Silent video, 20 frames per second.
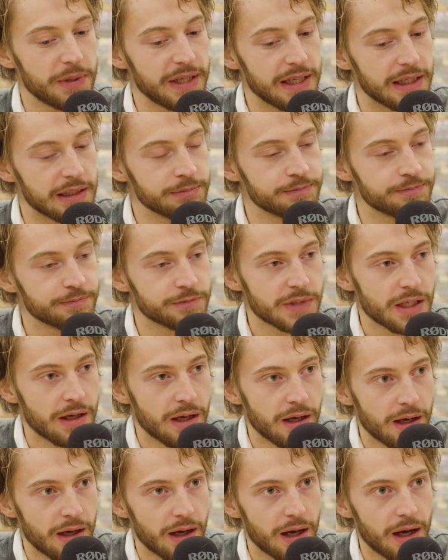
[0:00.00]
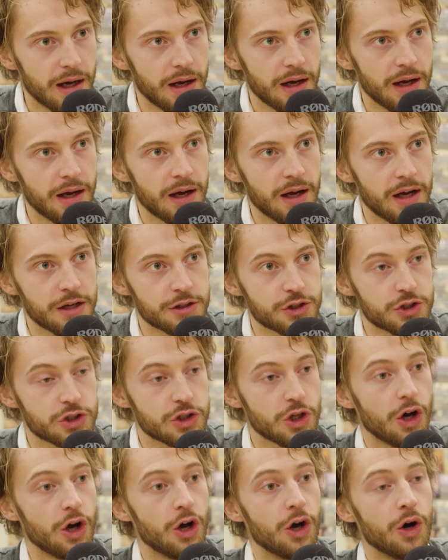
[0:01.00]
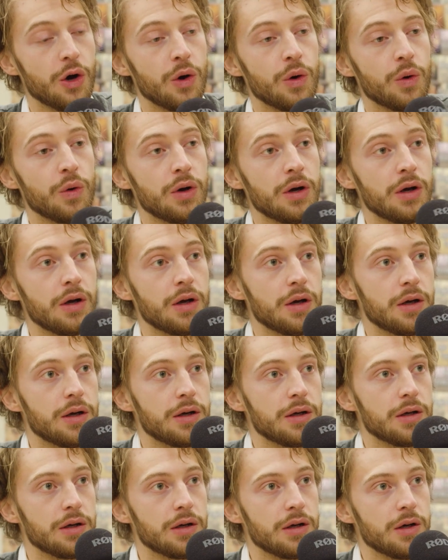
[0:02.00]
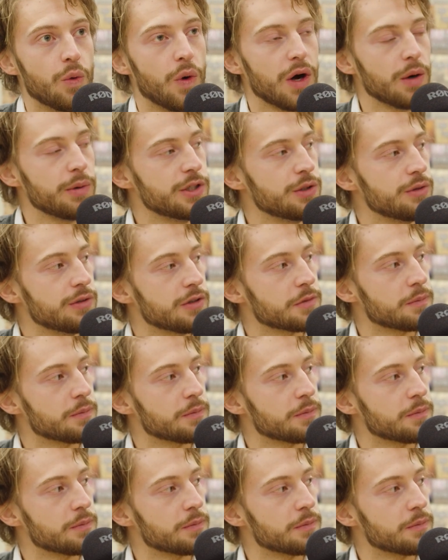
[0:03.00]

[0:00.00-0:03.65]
in. So why are we doing this